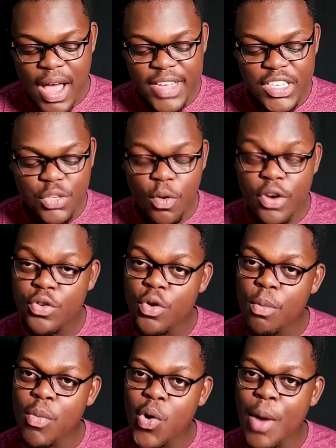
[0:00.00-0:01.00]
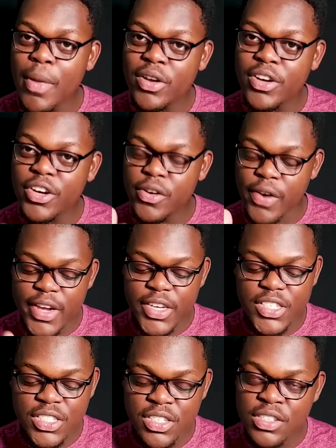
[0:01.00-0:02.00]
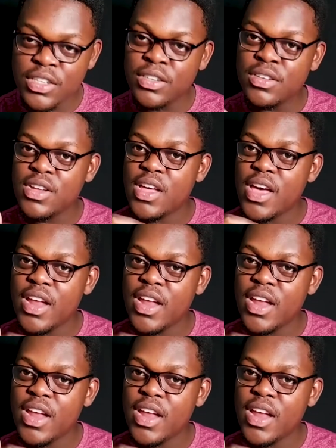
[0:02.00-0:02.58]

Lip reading: I just want to know more about the creation